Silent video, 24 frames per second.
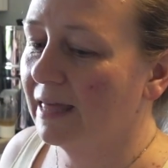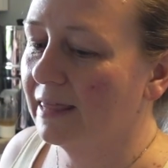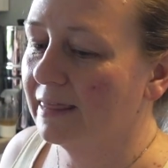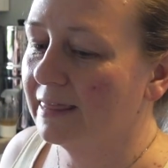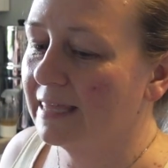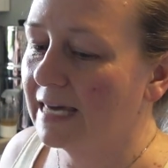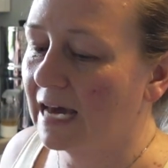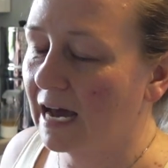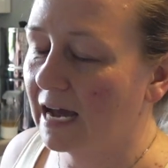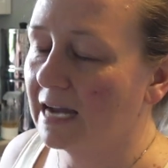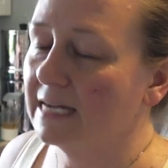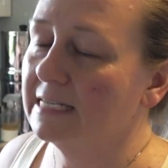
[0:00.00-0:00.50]

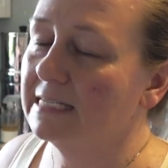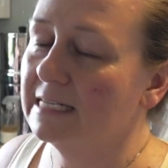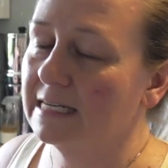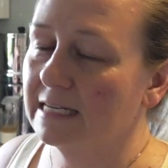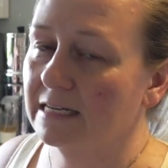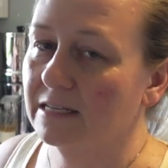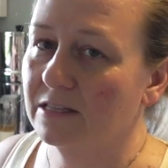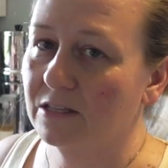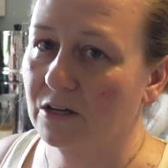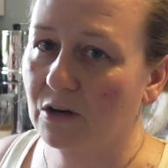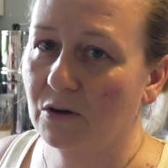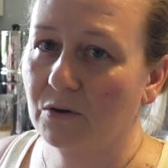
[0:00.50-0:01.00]
the
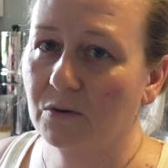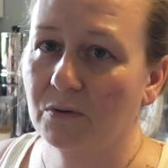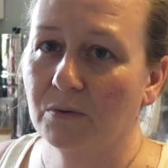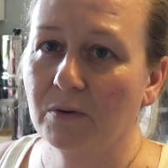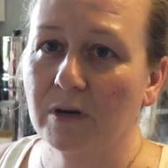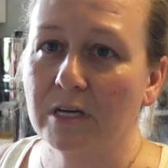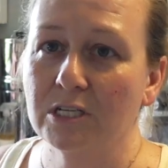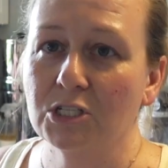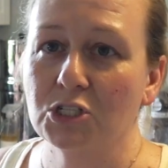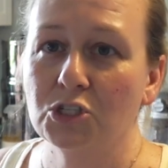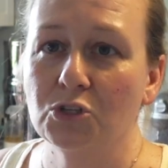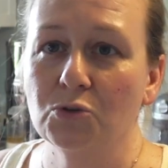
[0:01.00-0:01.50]
idea though
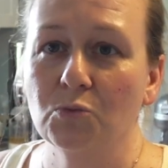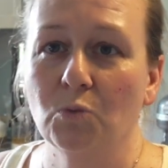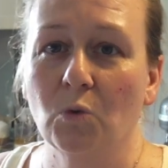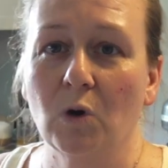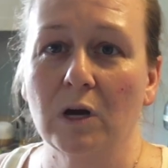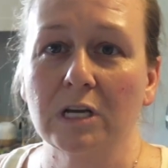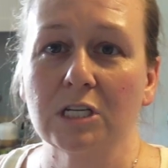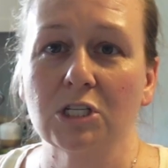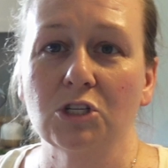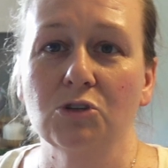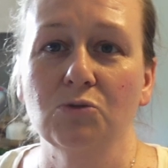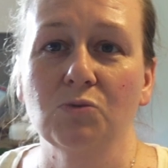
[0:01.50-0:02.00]
is you
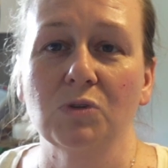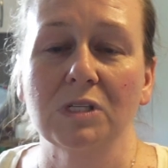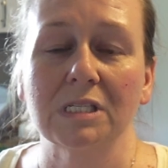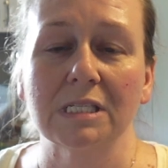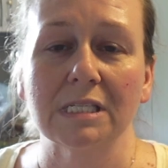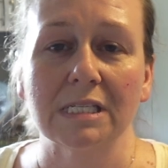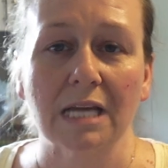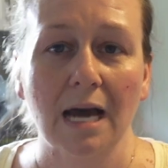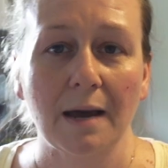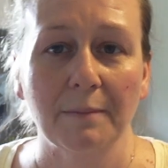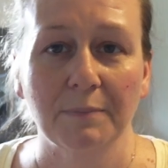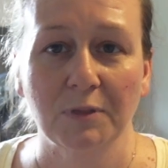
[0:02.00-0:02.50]
want to
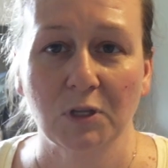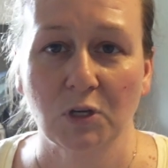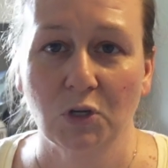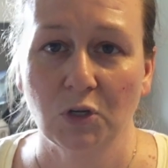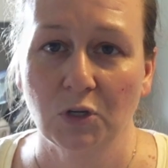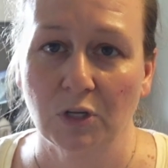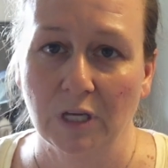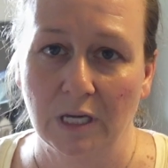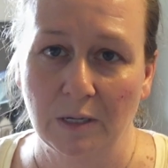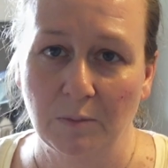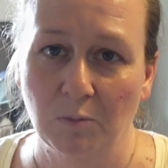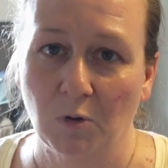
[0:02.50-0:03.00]
stop the
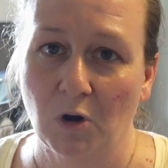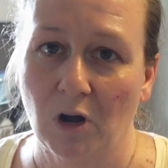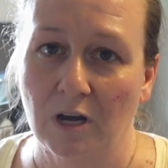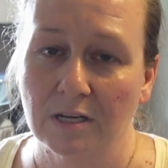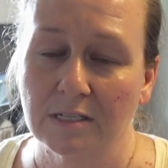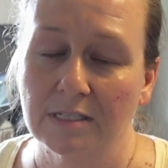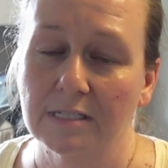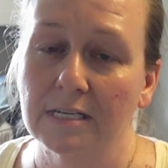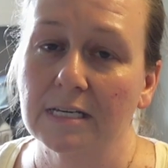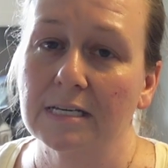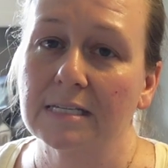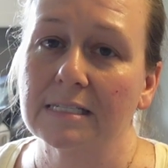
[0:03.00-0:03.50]
cooking
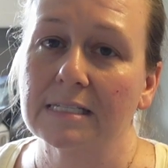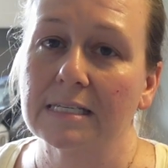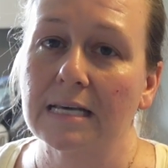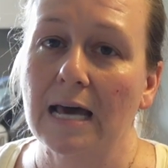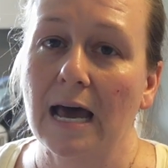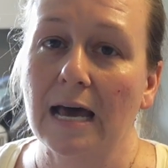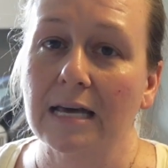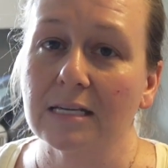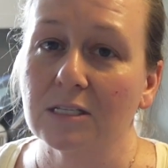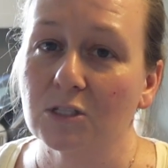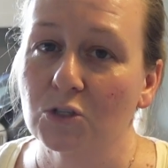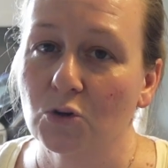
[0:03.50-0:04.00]
process
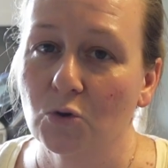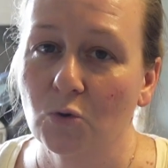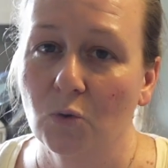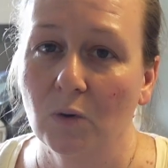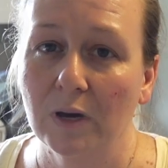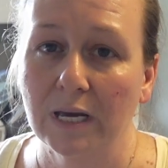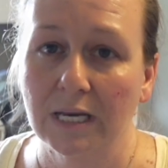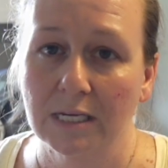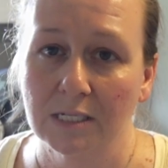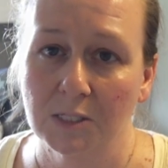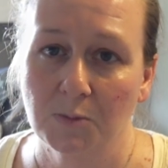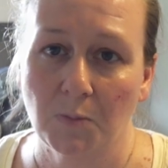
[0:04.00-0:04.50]
as
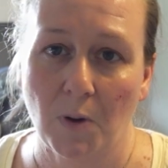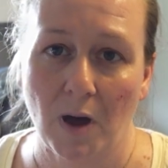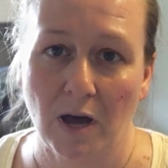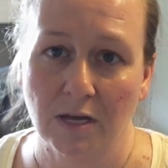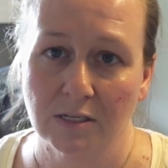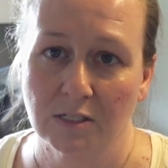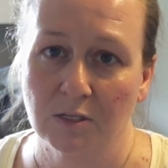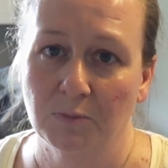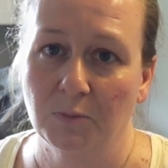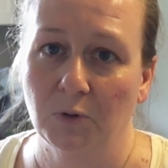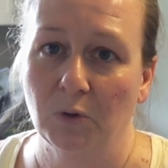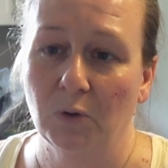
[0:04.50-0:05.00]
quick as
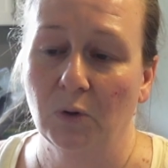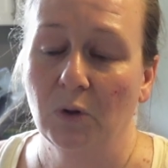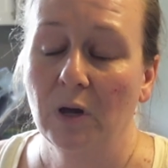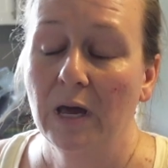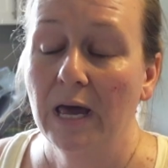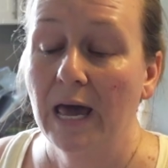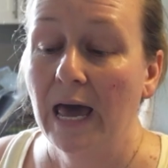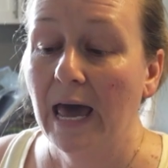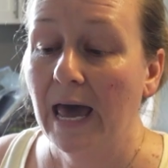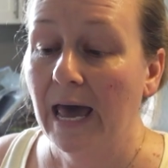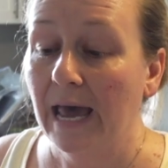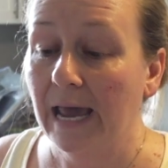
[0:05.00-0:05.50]
possible,
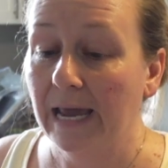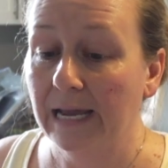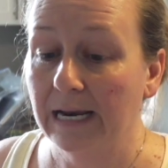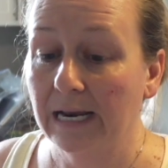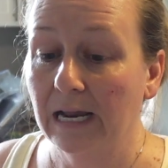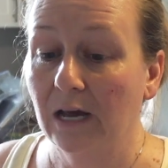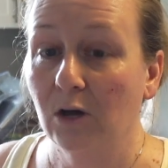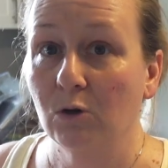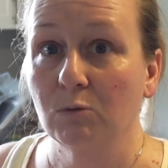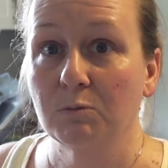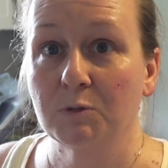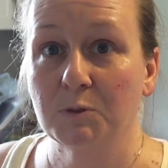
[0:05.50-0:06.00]
and it
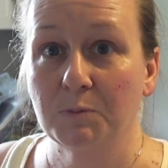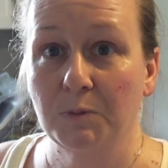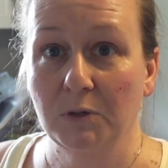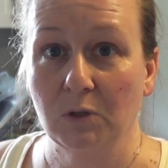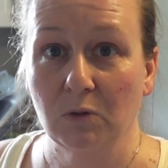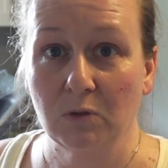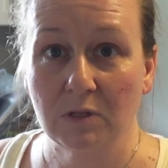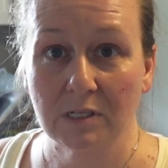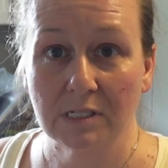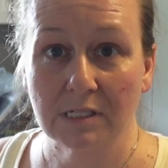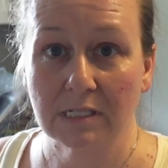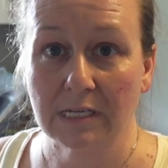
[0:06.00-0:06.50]
helps
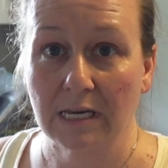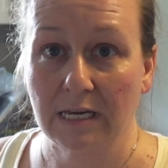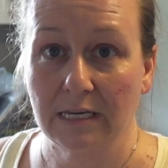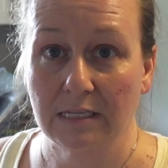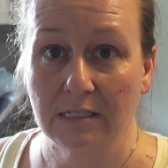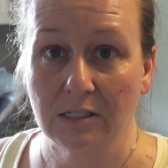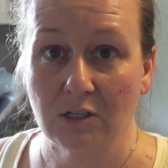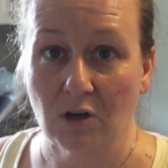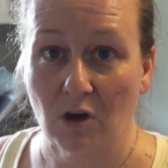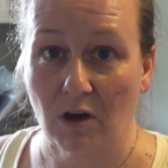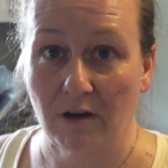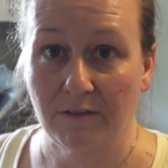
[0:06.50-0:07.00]
peel the
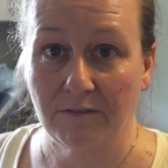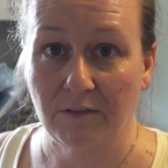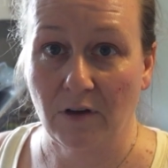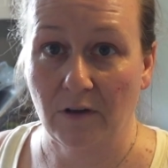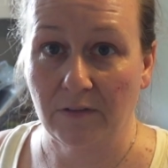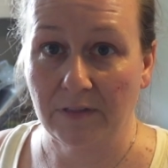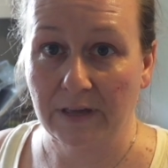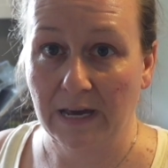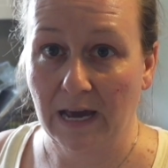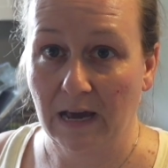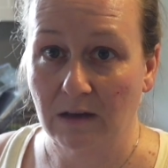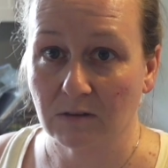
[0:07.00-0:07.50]
skins off
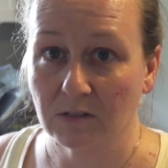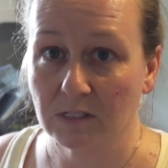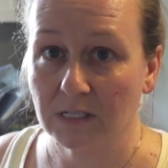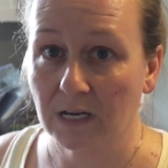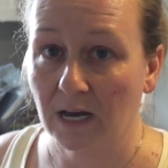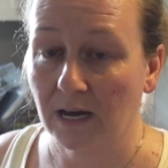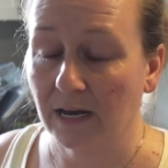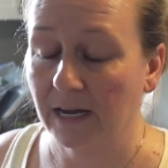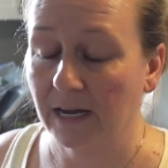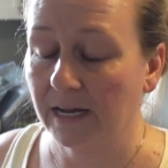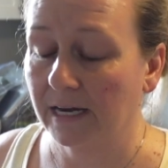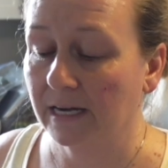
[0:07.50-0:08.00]
on the
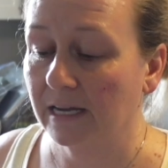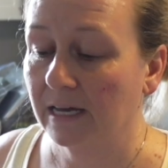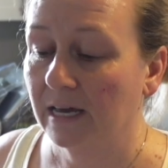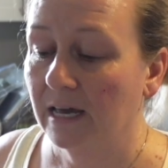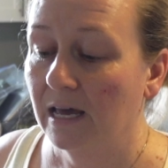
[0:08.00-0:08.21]
outside.